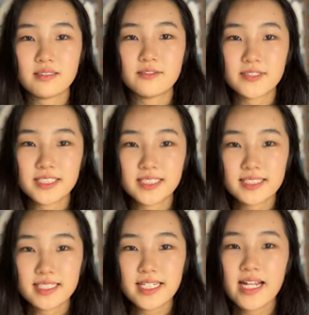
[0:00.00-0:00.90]

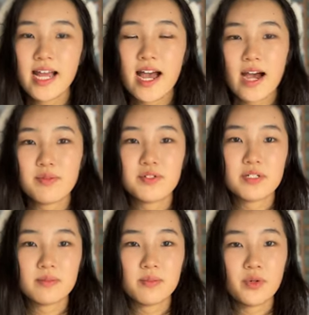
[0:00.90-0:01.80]
Firstly, I want to
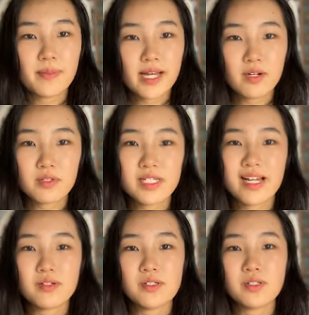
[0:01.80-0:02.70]
learn more about
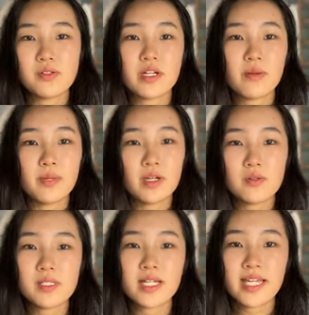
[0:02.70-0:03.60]
how to
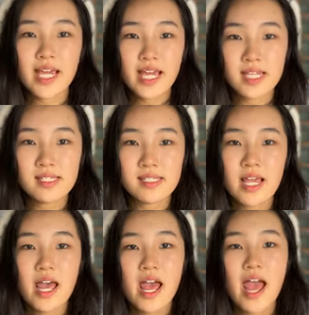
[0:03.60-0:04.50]
compose a case
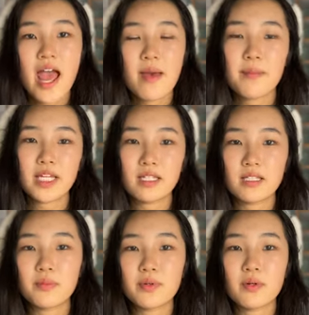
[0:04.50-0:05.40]
and make
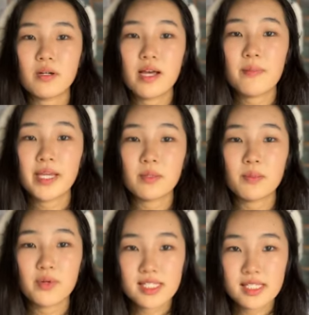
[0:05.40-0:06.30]
the
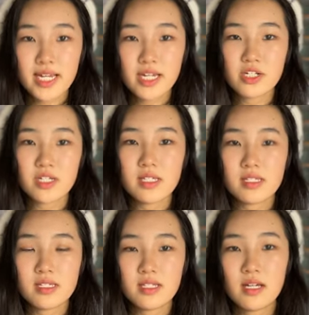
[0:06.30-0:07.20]

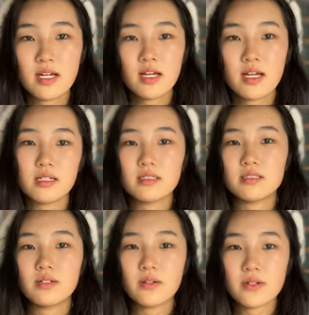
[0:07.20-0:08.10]
presentations.
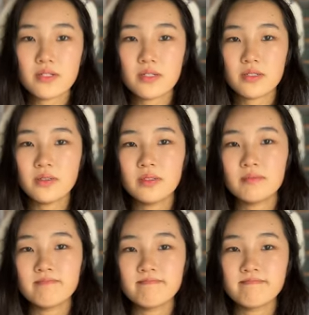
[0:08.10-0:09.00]
Also,
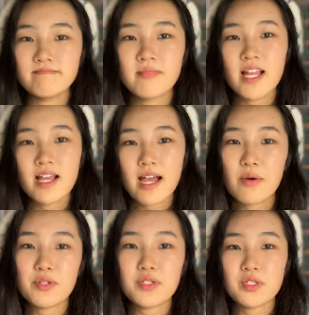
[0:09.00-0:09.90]
I
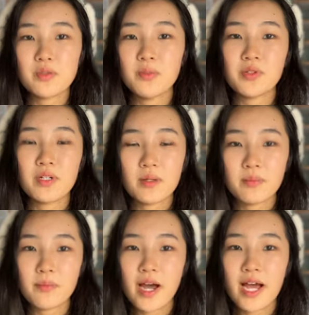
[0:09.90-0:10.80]
want to build up
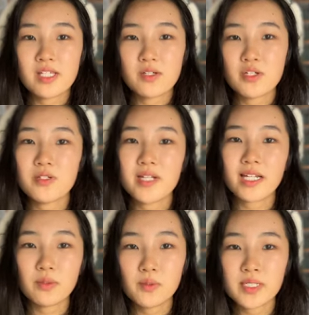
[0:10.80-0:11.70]
my social
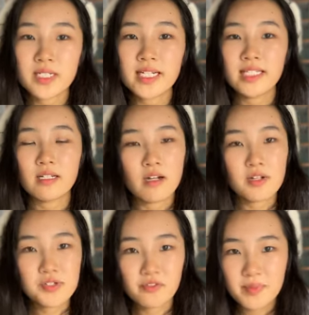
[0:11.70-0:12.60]
network in the
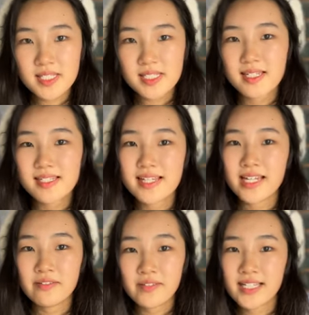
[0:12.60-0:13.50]
College of Business
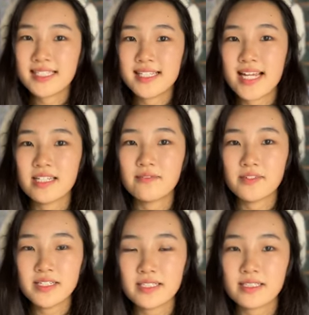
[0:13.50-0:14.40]
and even extend it
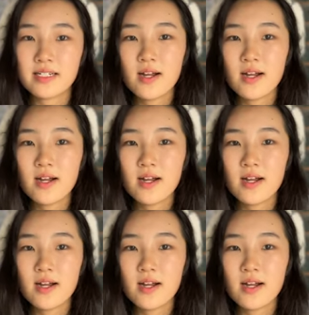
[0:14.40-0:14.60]
further.